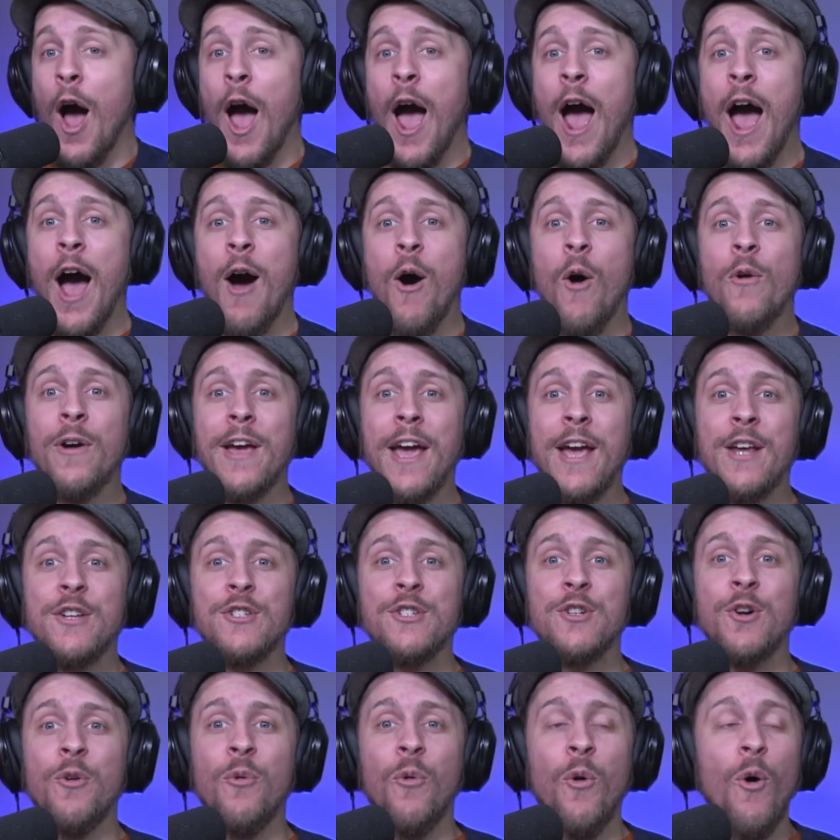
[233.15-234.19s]

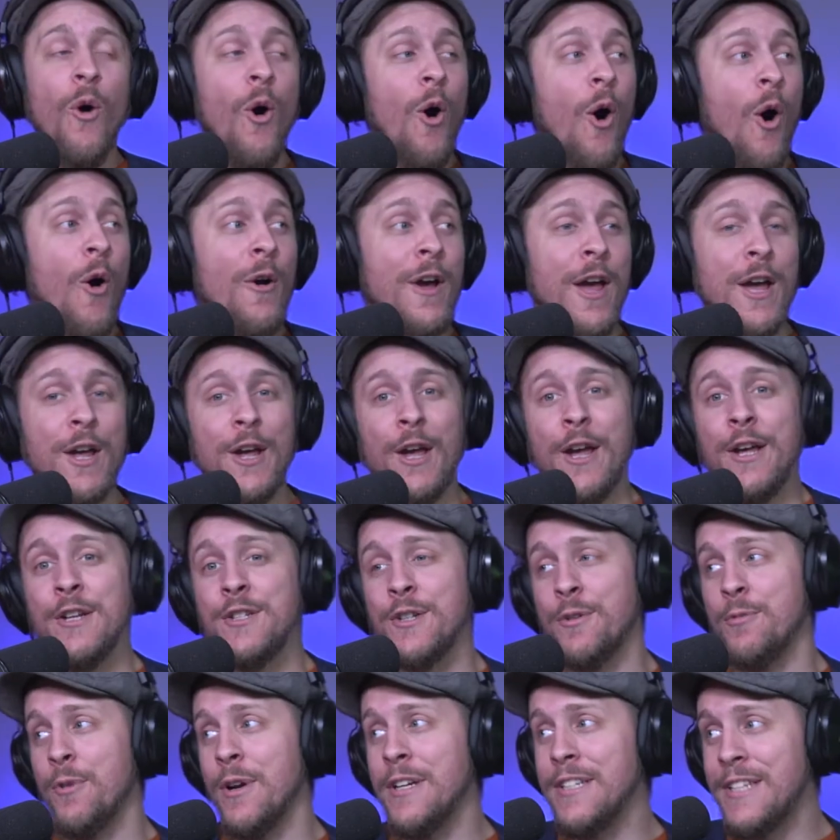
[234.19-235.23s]
Okay, it's
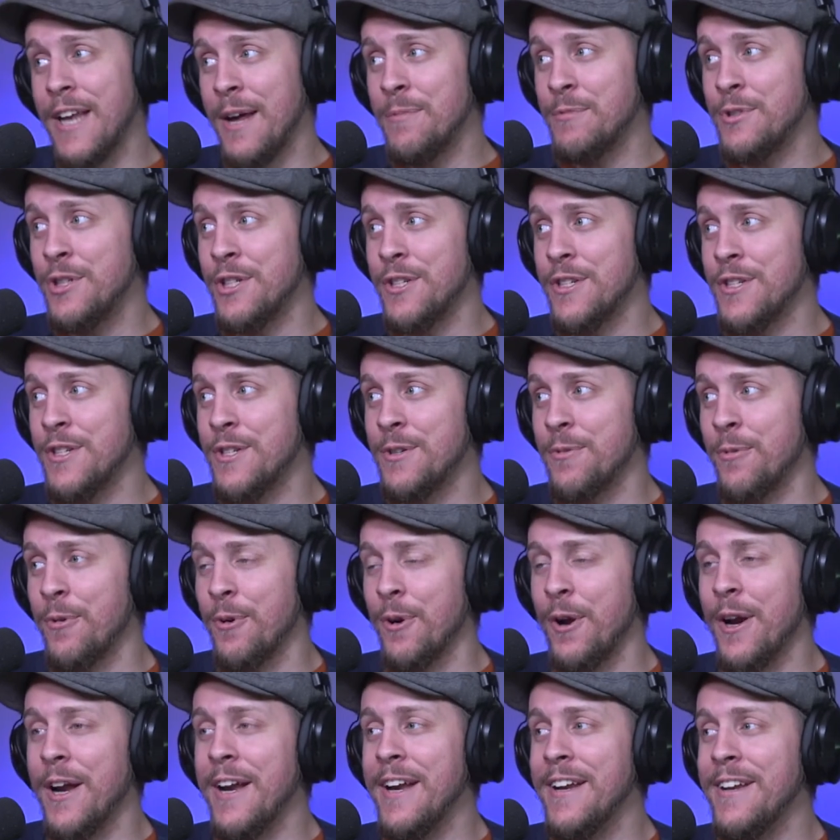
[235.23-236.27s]
a redemption
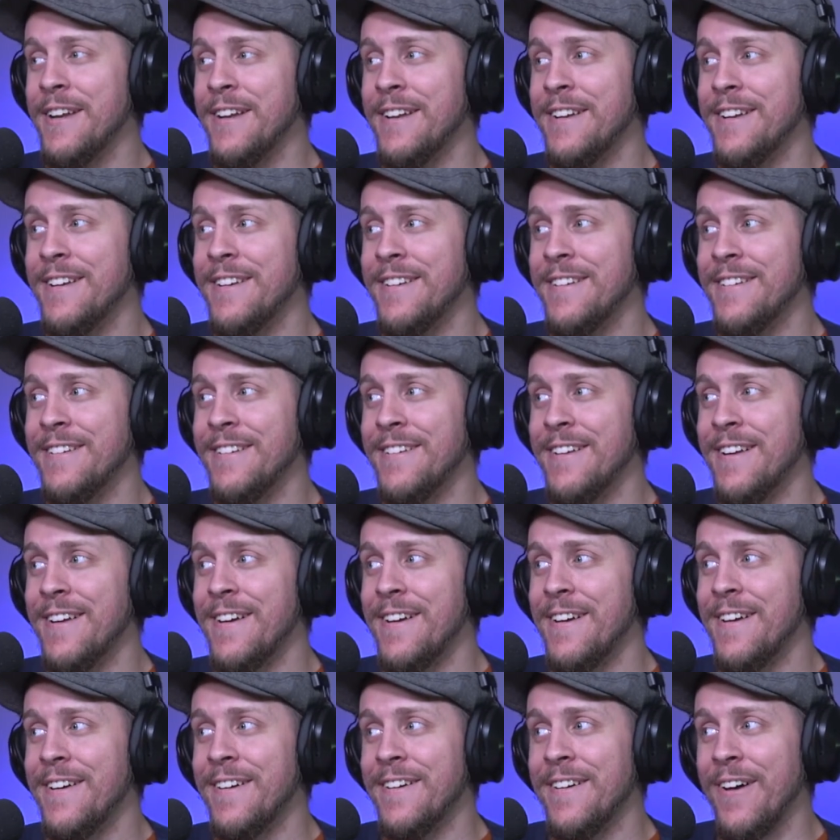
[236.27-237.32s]
story.
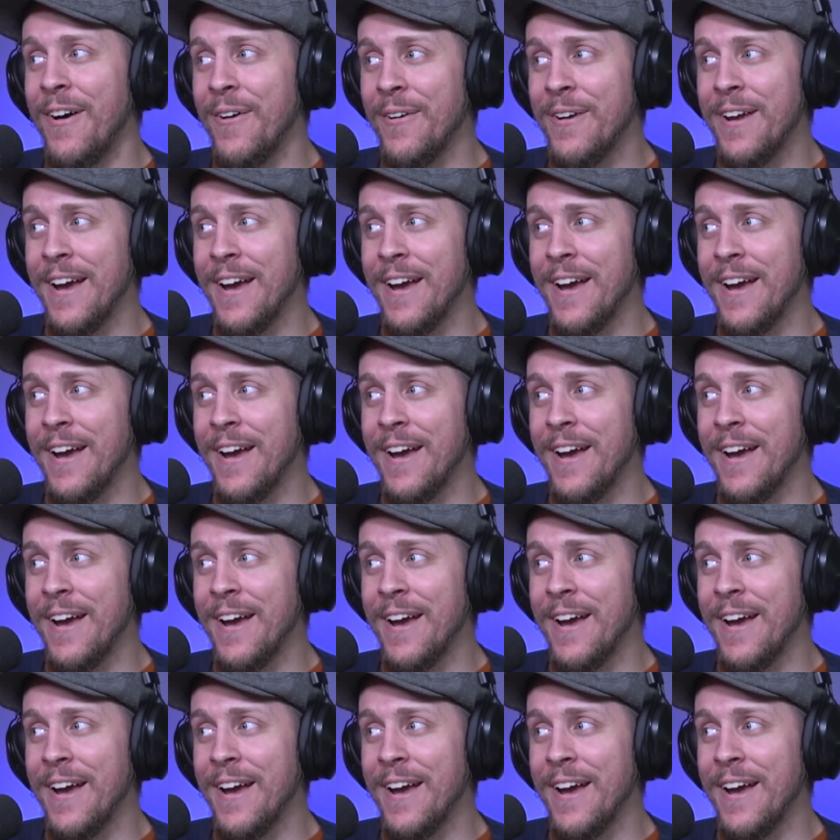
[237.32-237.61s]
Okay,